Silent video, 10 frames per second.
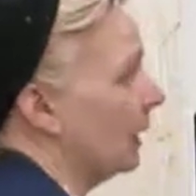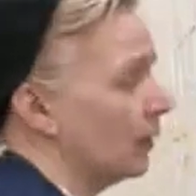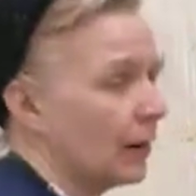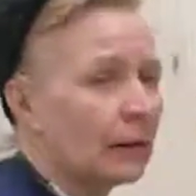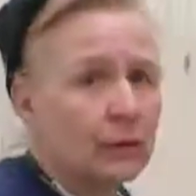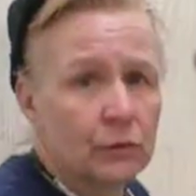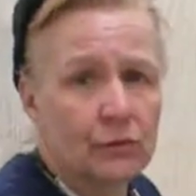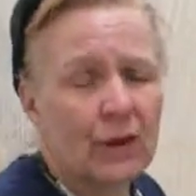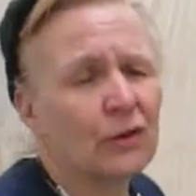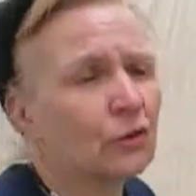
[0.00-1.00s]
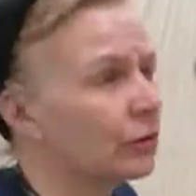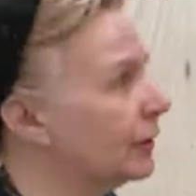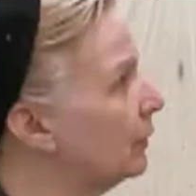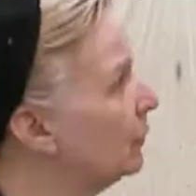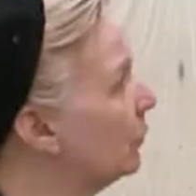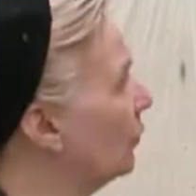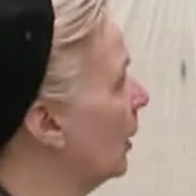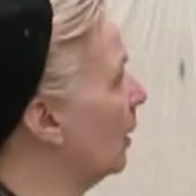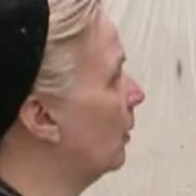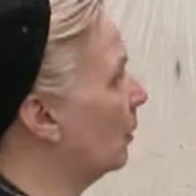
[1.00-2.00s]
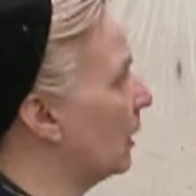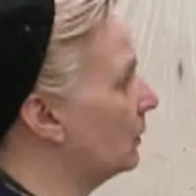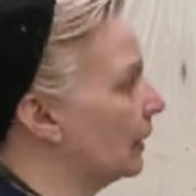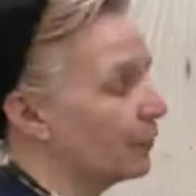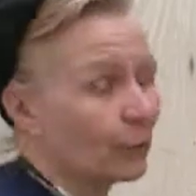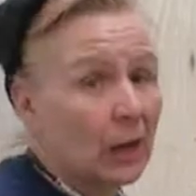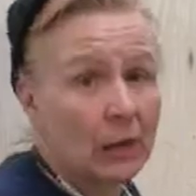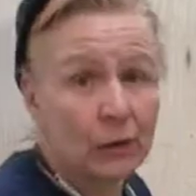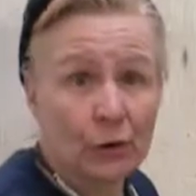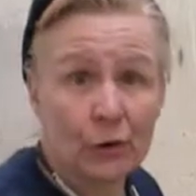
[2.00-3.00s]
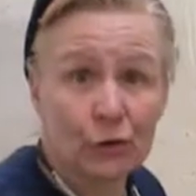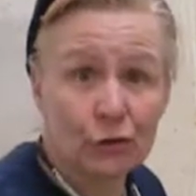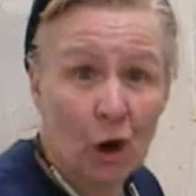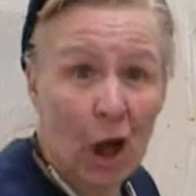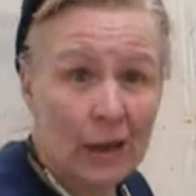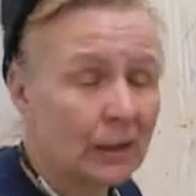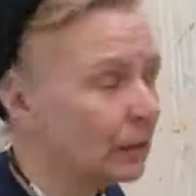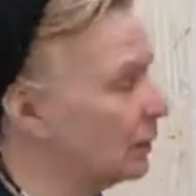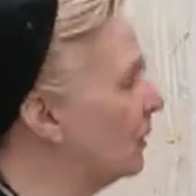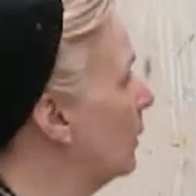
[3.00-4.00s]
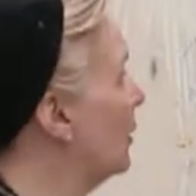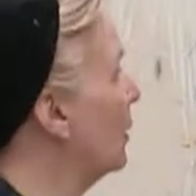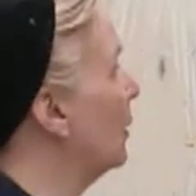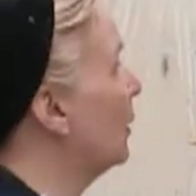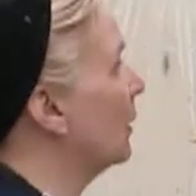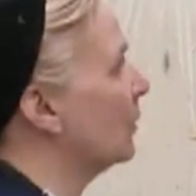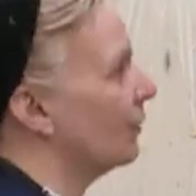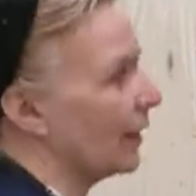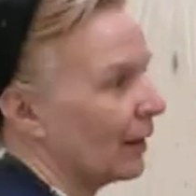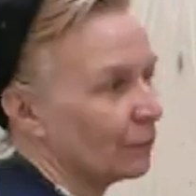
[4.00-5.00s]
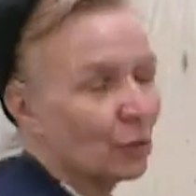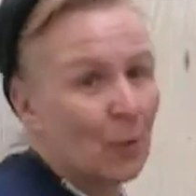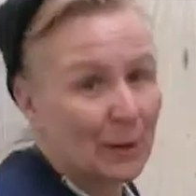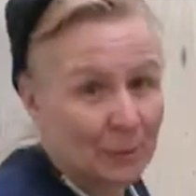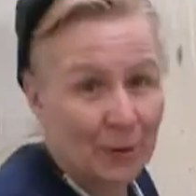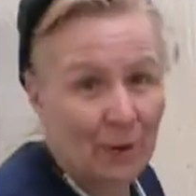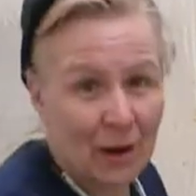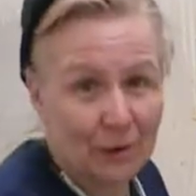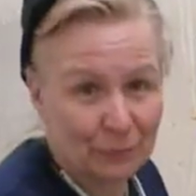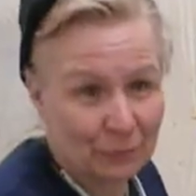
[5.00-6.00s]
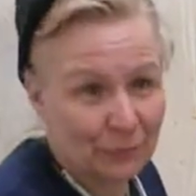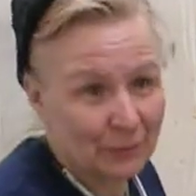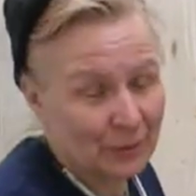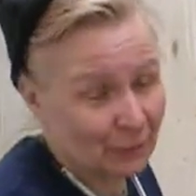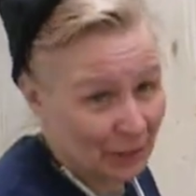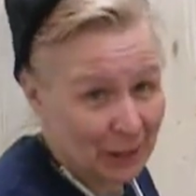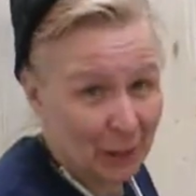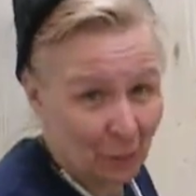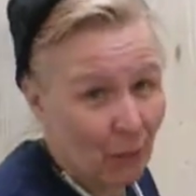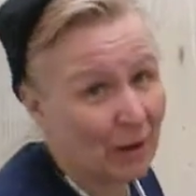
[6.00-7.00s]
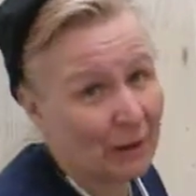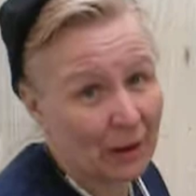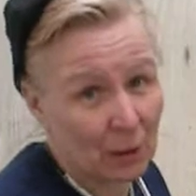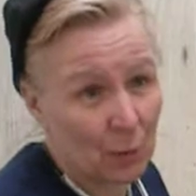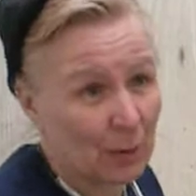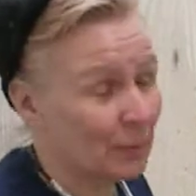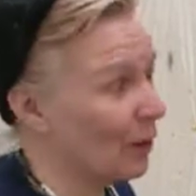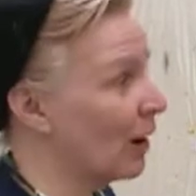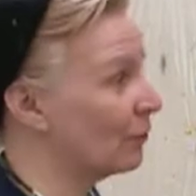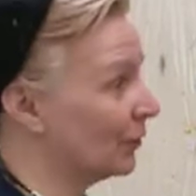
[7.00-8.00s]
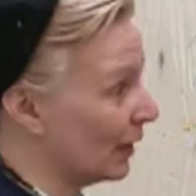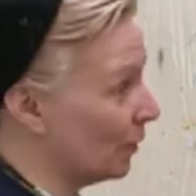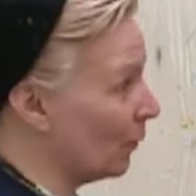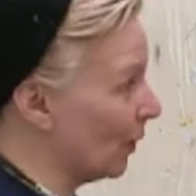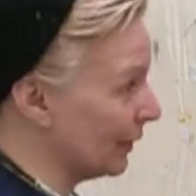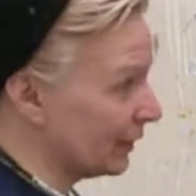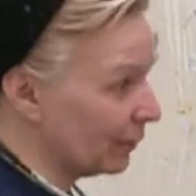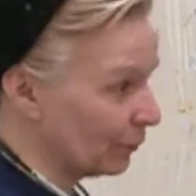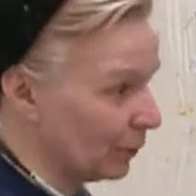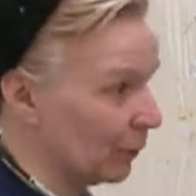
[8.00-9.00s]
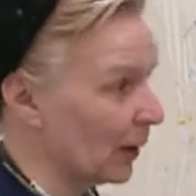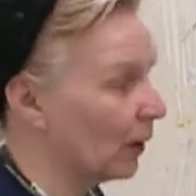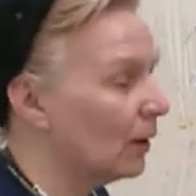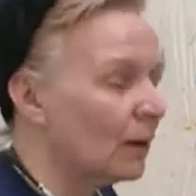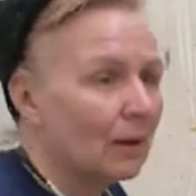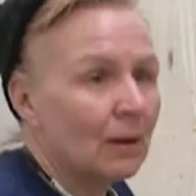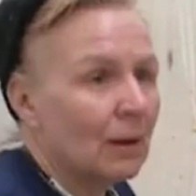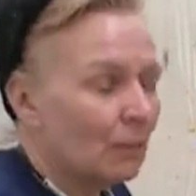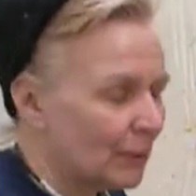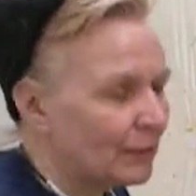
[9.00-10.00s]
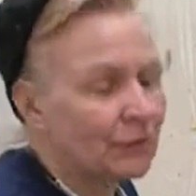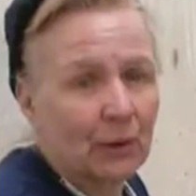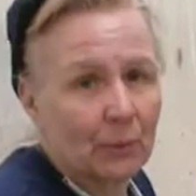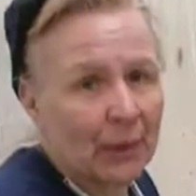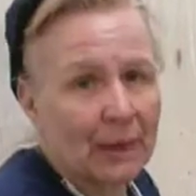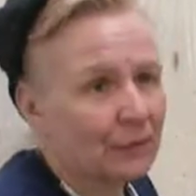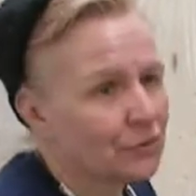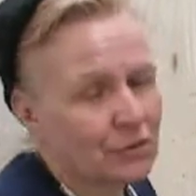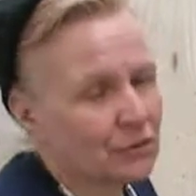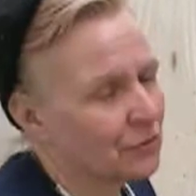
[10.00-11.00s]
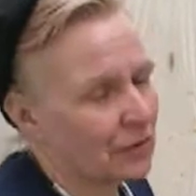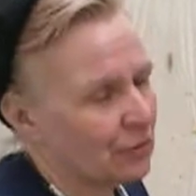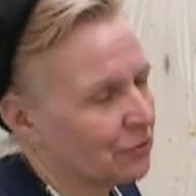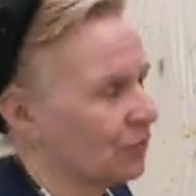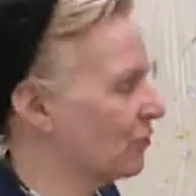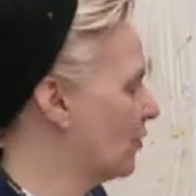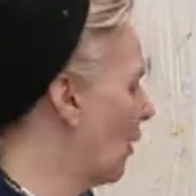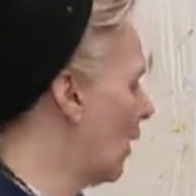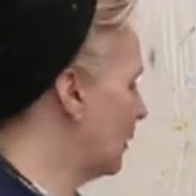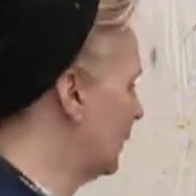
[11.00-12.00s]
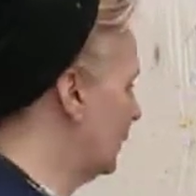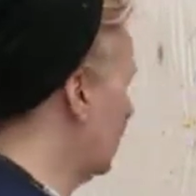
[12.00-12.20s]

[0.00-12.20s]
Now I usually use a lighter color chalk because I have to wipe it off. If I get it wrong, I got to wipe it off, and I don't want it everywhere. But it's okay. It's just chalk.